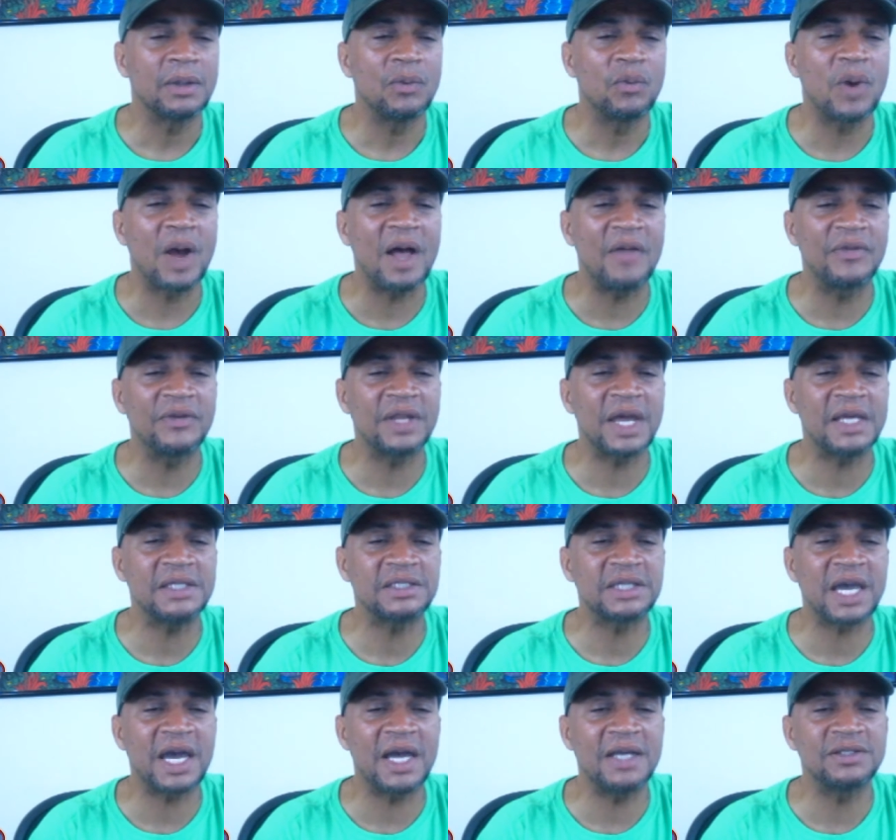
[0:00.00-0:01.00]
While the
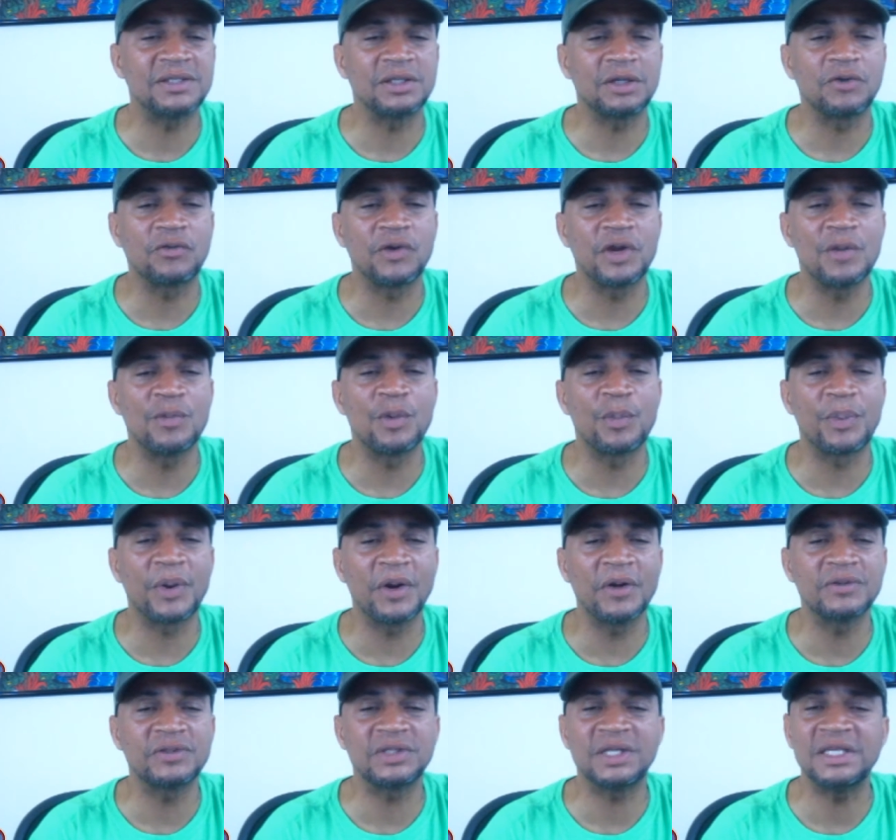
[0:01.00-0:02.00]
nice guy is an agreeable
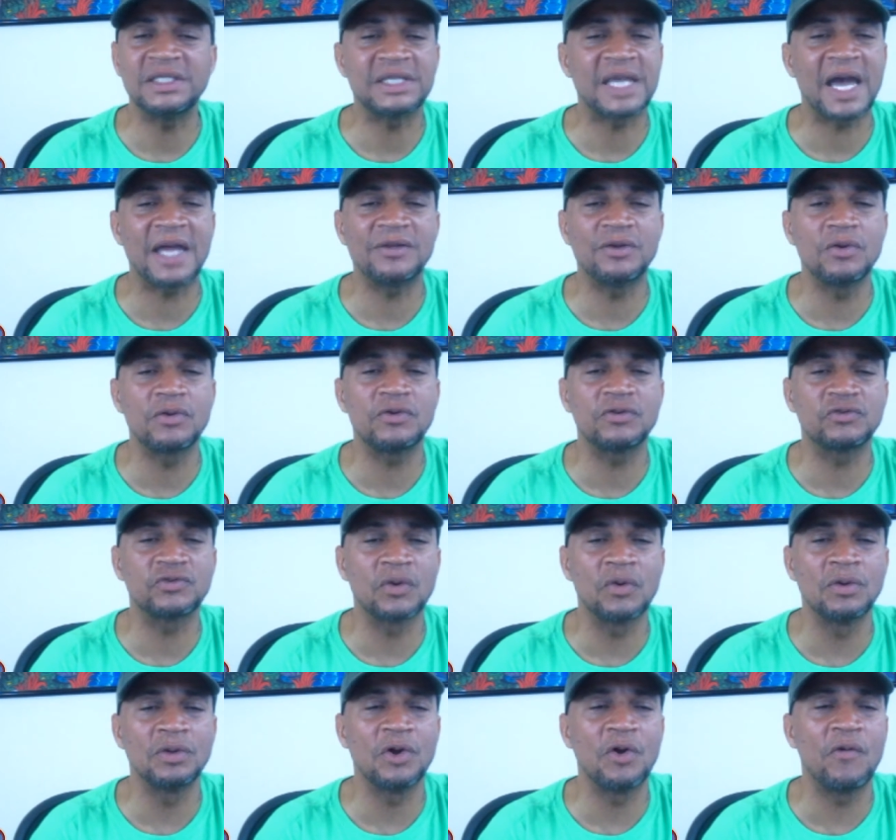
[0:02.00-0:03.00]
person, he's got no
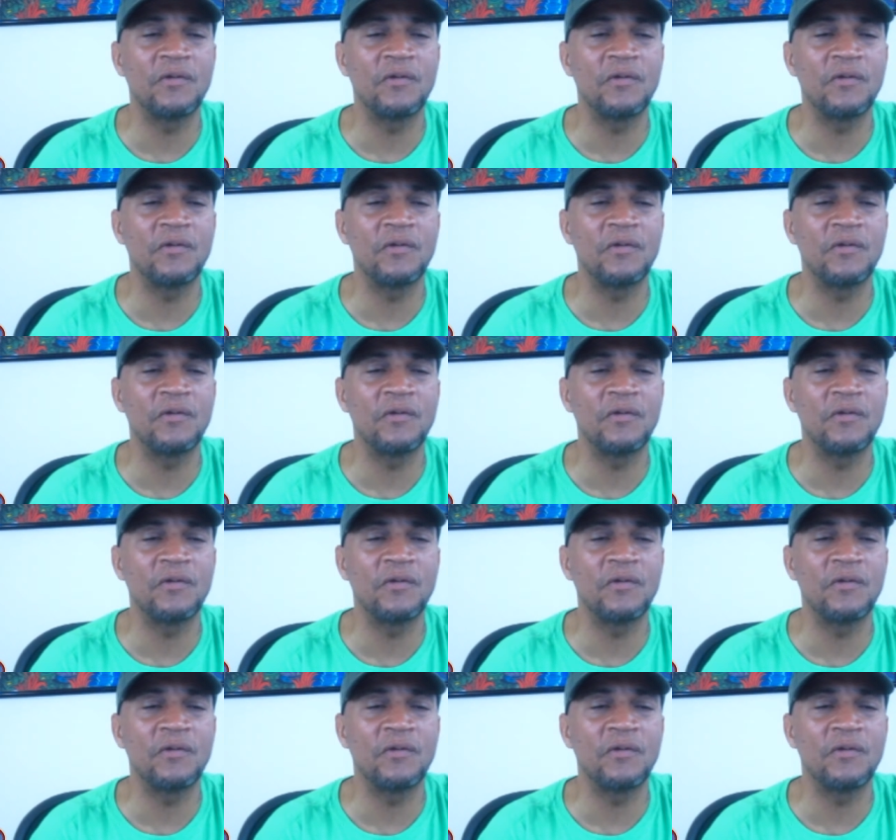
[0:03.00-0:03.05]
control